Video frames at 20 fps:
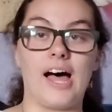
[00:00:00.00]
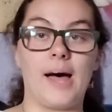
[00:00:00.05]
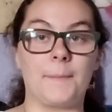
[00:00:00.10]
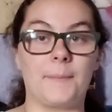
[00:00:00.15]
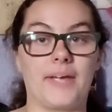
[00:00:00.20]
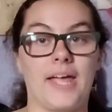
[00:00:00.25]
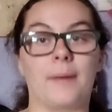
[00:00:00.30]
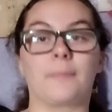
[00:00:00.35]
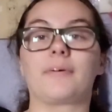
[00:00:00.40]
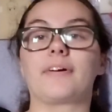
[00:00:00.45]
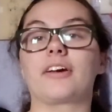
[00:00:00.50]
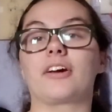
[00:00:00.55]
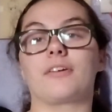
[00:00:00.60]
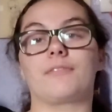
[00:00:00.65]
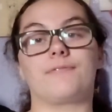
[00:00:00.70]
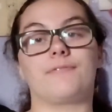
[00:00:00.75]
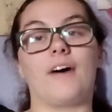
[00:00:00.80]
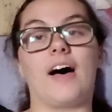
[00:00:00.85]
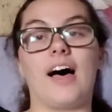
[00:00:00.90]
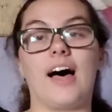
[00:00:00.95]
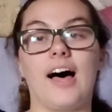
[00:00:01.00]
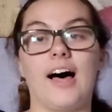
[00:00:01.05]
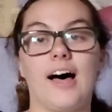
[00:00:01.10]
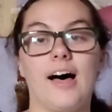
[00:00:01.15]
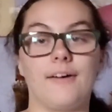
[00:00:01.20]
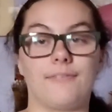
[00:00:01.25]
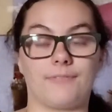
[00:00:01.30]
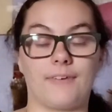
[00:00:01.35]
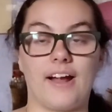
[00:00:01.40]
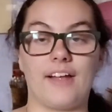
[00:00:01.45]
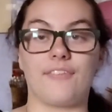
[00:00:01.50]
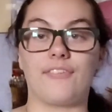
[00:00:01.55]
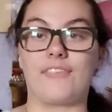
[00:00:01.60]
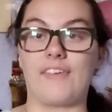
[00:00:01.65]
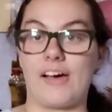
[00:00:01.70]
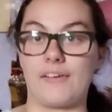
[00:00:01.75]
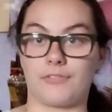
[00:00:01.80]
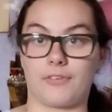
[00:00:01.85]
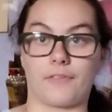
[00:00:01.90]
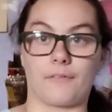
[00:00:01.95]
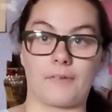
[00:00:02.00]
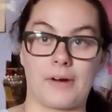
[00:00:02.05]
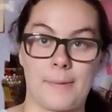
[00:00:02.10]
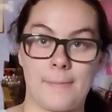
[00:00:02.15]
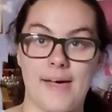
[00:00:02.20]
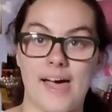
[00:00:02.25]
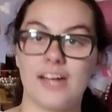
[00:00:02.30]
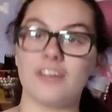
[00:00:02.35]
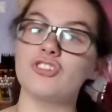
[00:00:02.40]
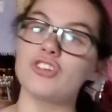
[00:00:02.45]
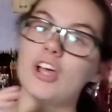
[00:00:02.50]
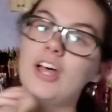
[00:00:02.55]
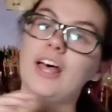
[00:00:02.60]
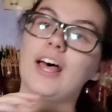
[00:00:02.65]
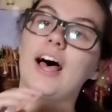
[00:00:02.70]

became really good friends after the rematch,